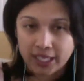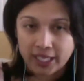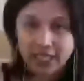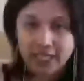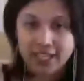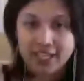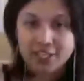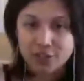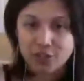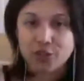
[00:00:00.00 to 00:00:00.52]

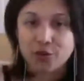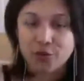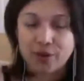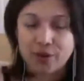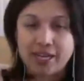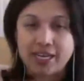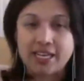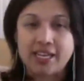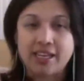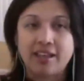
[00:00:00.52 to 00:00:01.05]

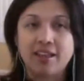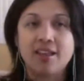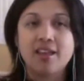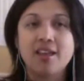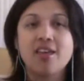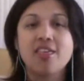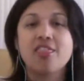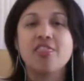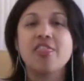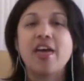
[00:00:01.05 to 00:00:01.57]
integrating
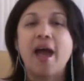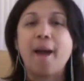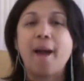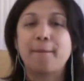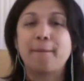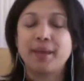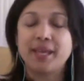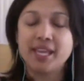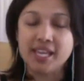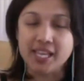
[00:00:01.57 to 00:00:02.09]
that
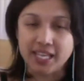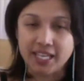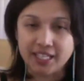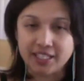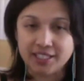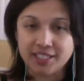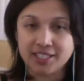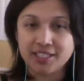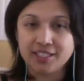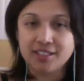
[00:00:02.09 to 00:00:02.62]

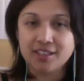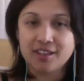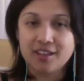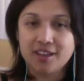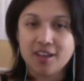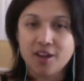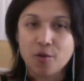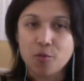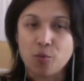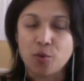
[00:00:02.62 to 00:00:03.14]
piece,
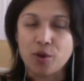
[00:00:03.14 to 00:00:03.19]
which is